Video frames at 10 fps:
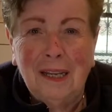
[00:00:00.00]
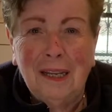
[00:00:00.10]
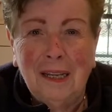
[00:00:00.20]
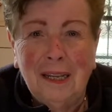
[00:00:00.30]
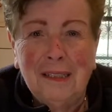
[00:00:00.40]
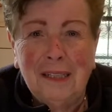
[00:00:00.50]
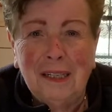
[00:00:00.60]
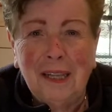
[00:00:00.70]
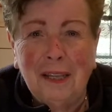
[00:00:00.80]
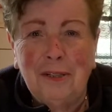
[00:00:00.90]
Is it?
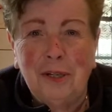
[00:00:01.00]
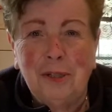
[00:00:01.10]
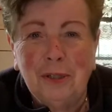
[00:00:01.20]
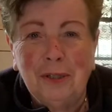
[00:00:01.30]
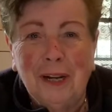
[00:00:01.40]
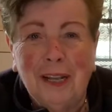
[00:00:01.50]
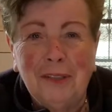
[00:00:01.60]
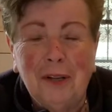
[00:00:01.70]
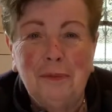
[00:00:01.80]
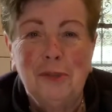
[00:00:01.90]
Are you sure? I thought
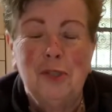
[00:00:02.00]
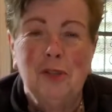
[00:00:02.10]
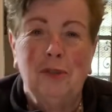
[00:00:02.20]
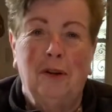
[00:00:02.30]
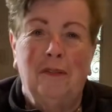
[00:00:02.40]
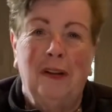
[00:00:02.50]
it was June already.